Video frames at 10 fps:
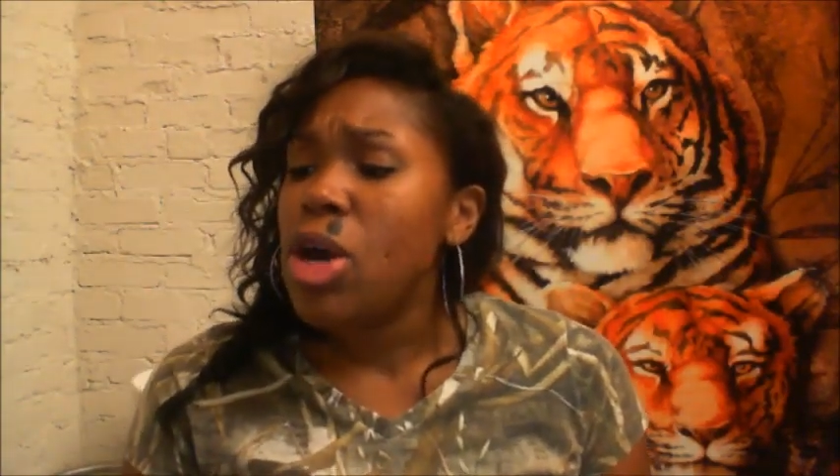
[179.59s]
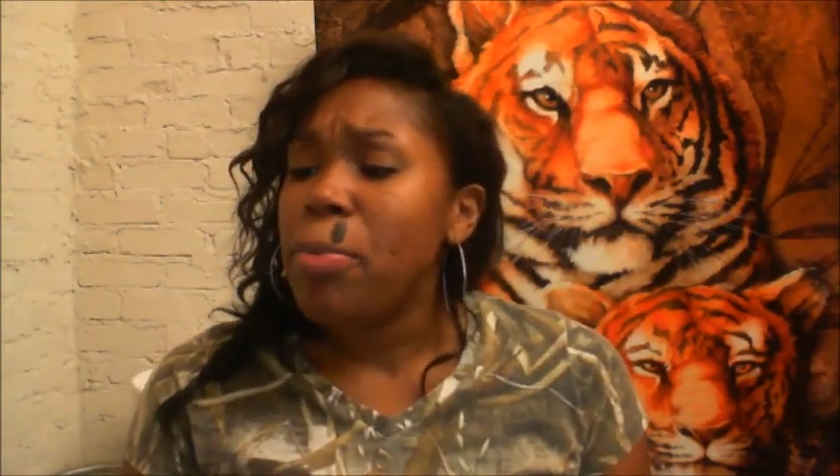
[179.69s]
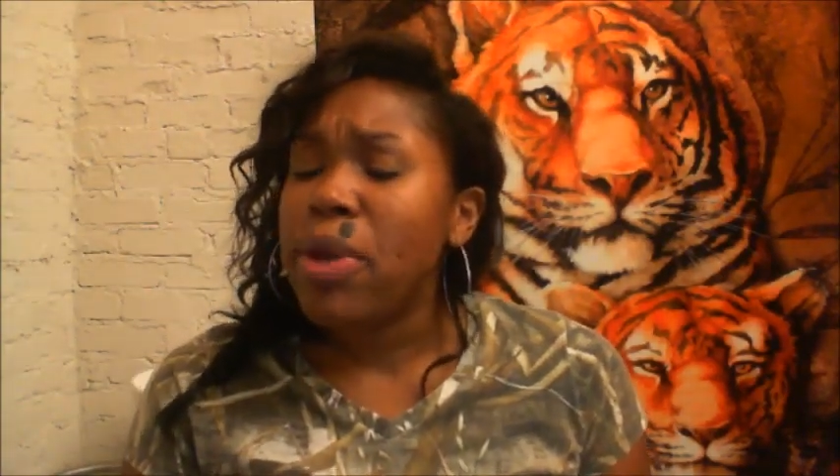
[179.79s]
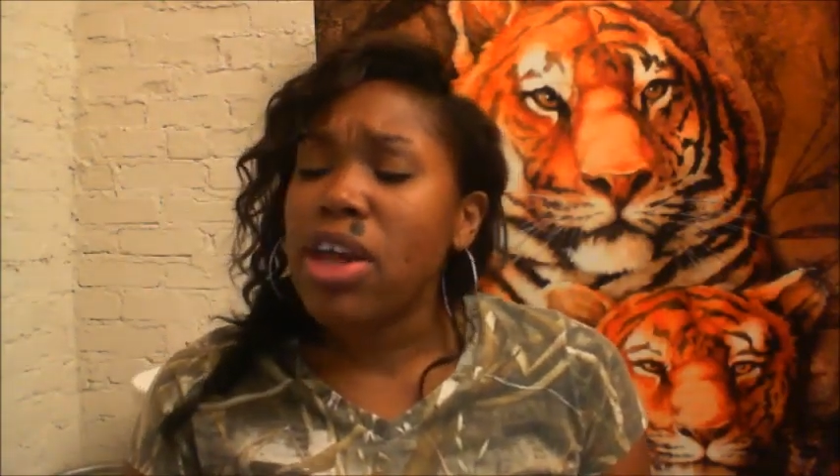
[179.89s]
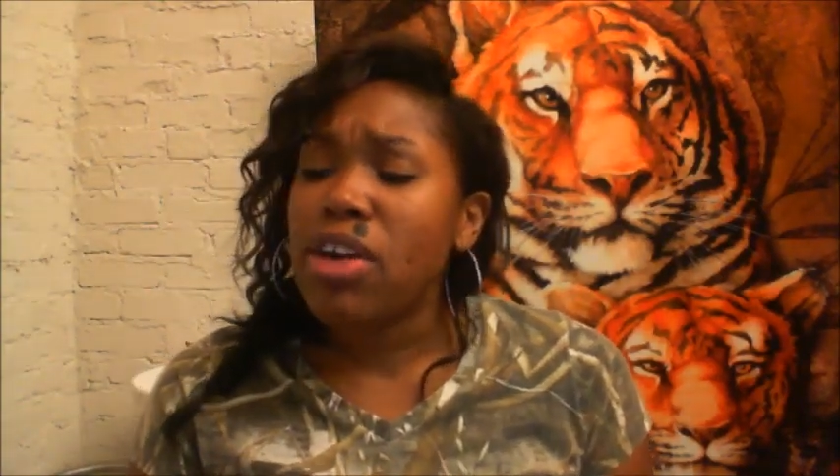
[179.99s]

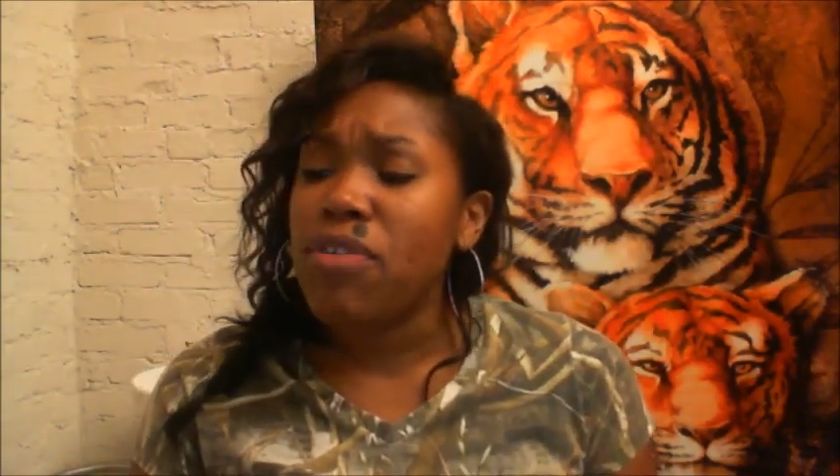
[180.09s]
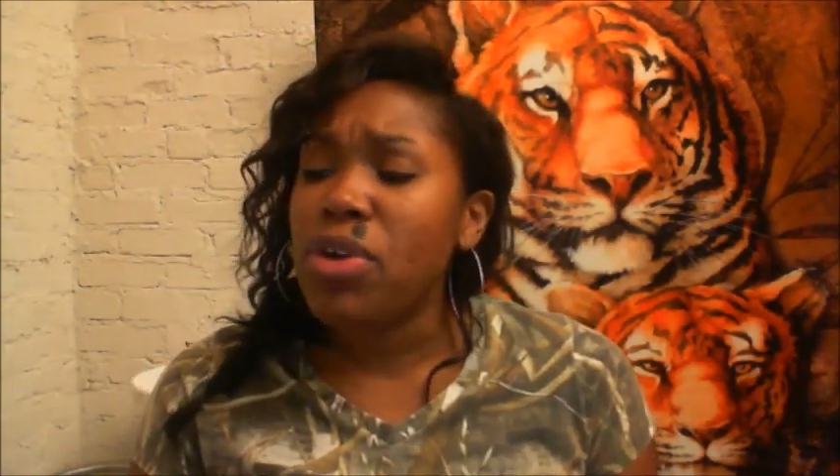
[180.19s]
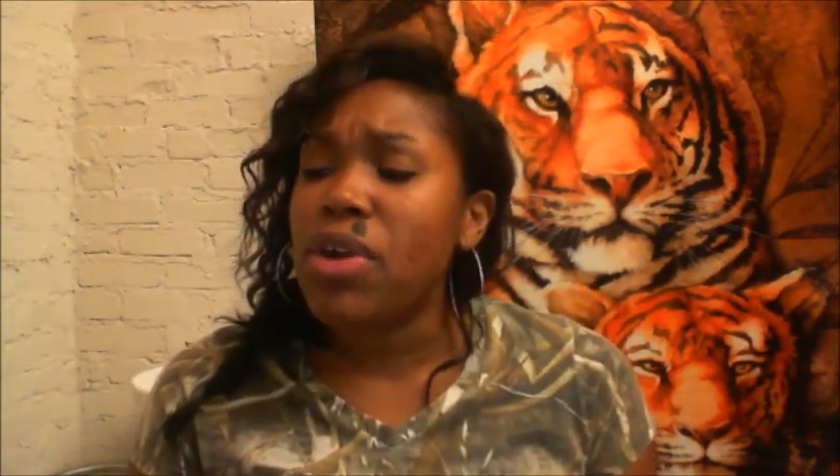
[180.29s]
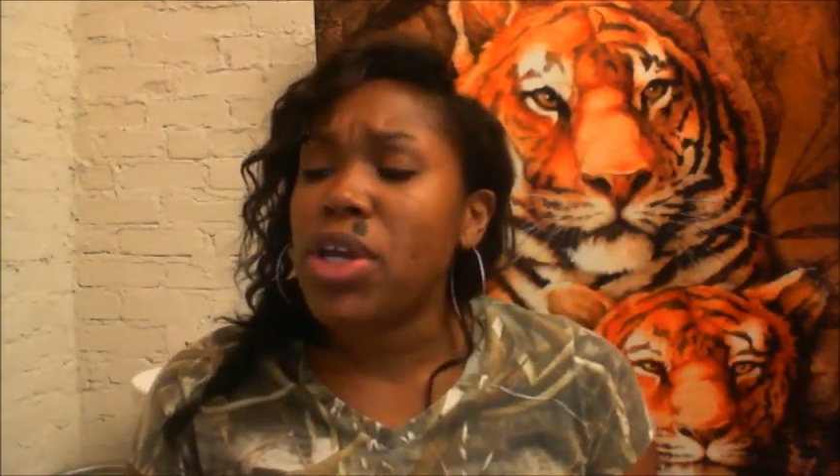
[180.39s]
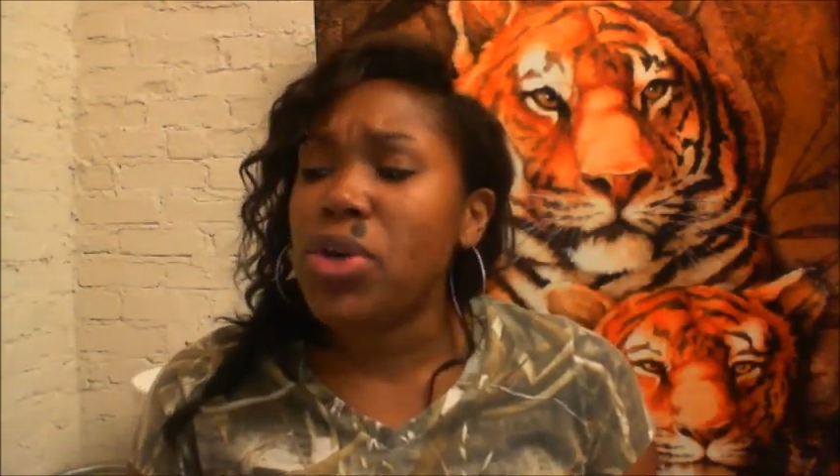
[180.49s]
Many of
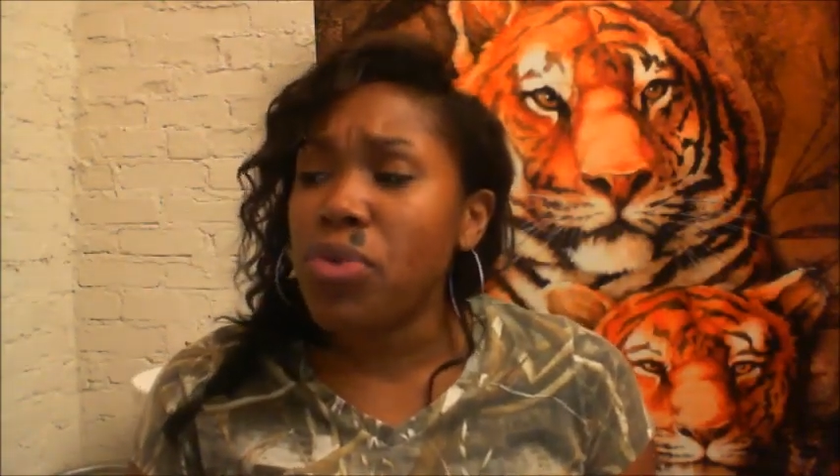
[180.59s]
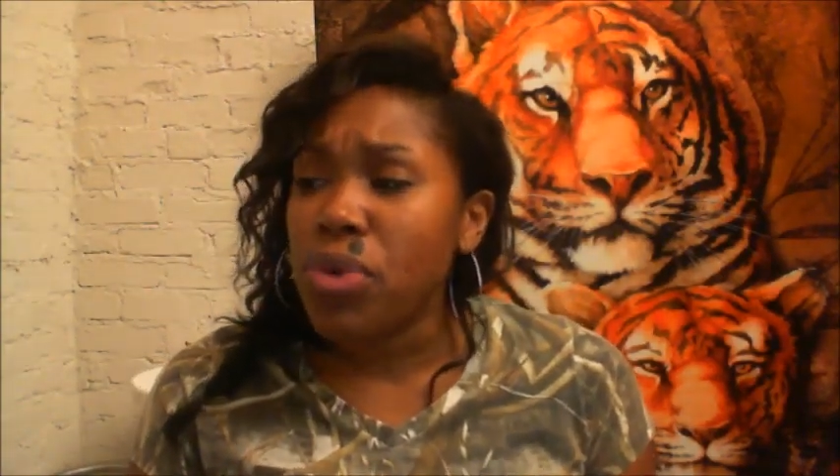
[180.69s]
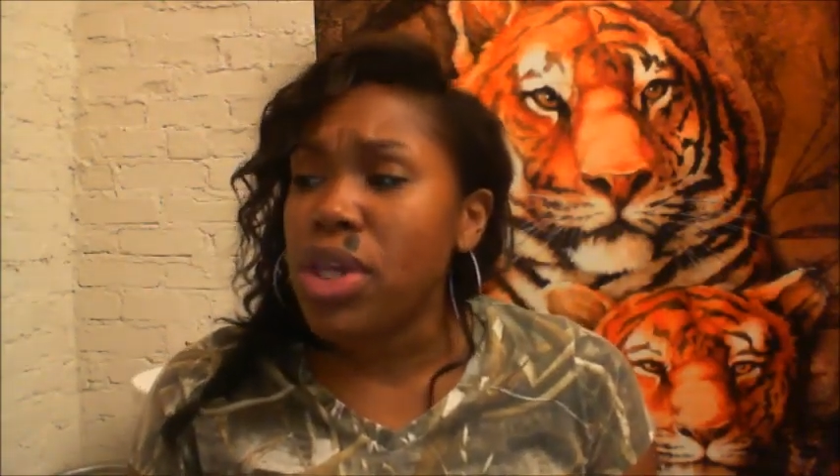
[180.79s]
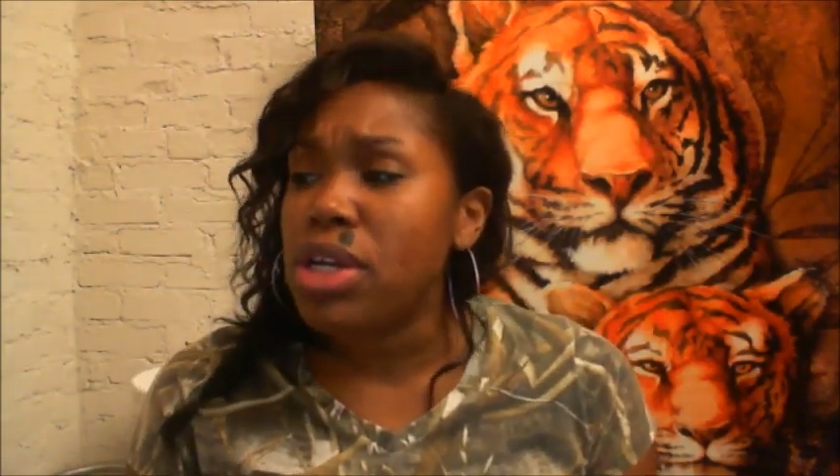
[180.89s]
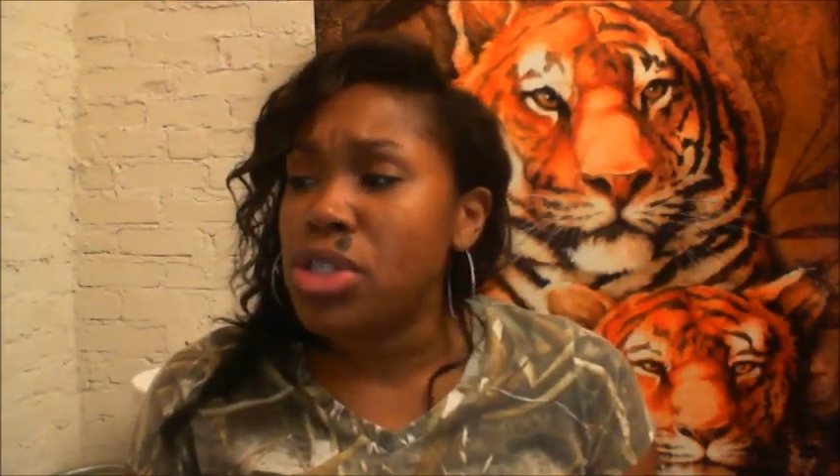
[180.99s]
you, like, you
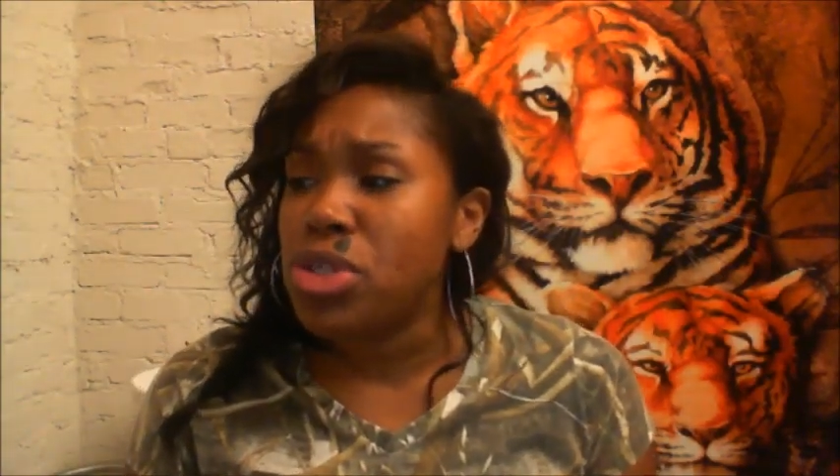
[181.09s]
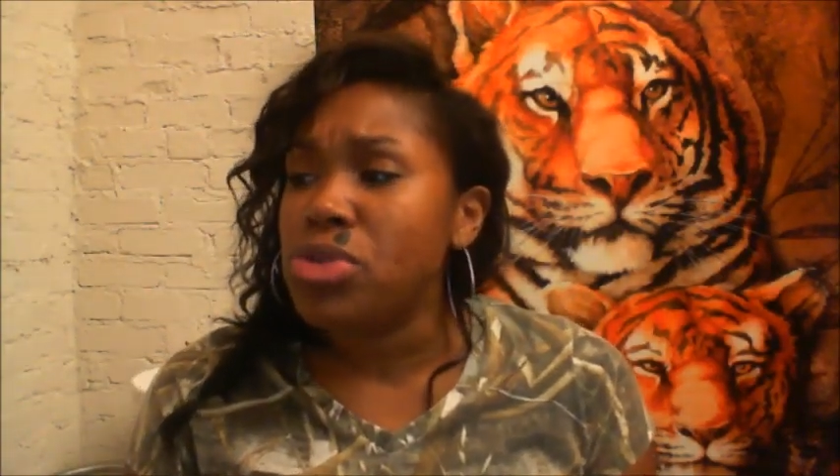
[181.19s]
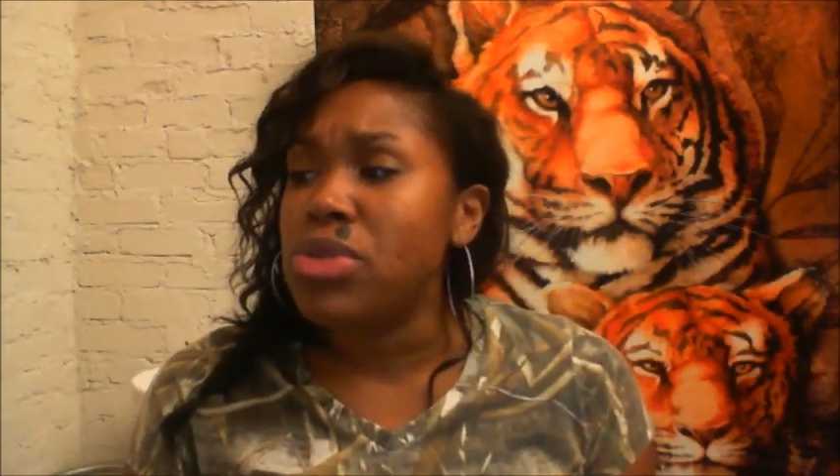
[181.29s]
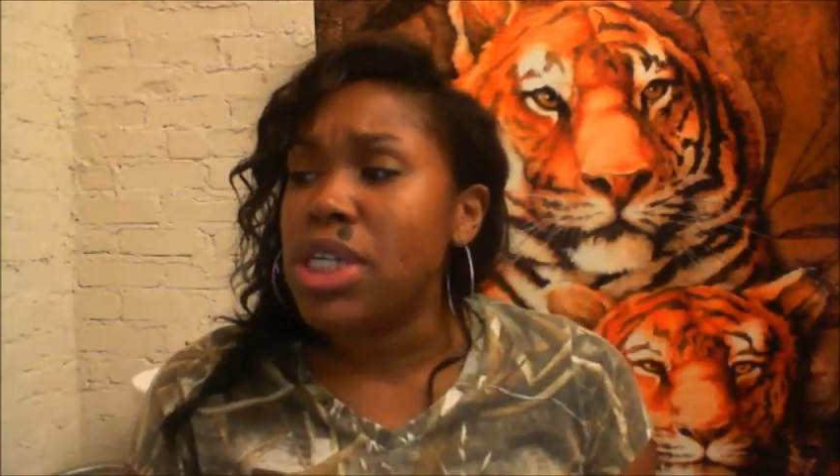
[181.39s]
really do